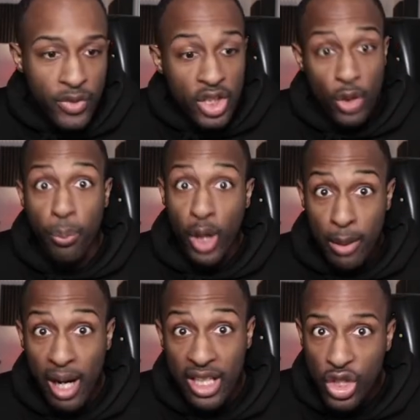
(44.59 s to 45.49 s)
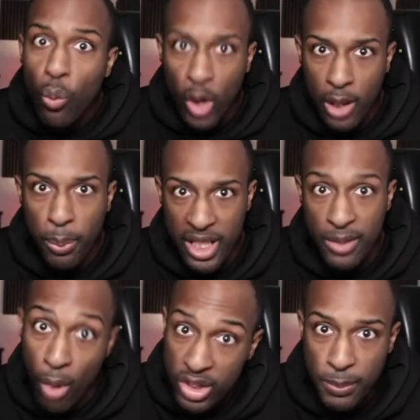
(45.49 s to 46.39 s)
So pretty much we're gonna play some
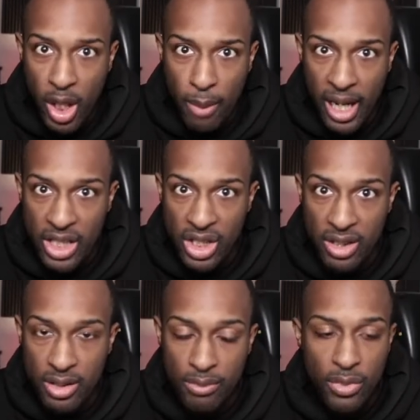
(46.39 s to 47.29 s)
multiplayer matches.